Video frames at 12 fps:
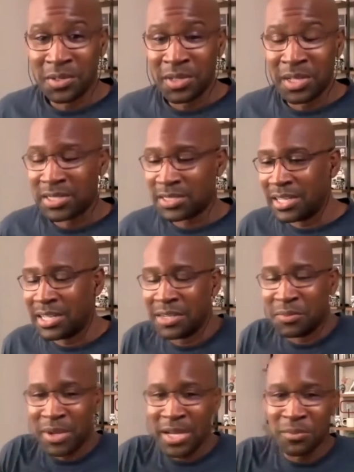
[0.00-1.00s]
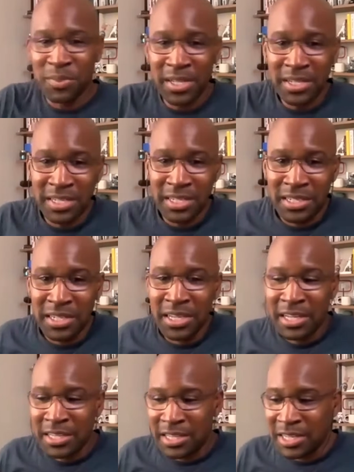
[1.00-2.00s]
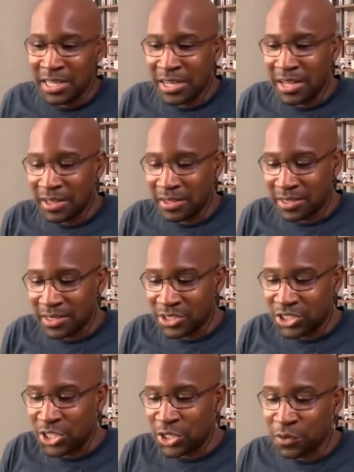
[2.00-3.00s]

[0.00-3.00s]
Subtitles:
And in my opinion, the sheer